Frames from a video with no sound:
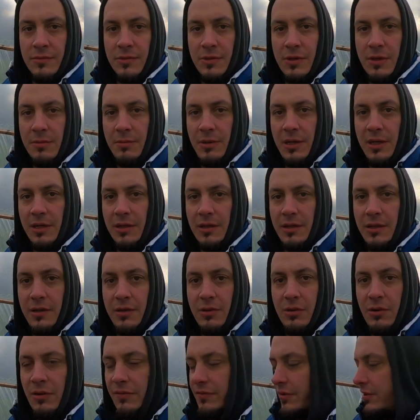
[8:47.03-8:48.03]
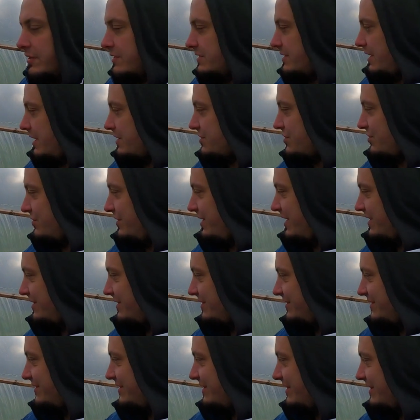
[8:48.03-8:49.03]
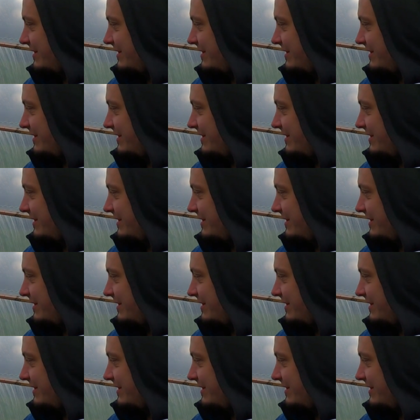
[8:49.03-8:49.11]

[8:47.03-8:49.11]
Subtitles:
completely over exaggerated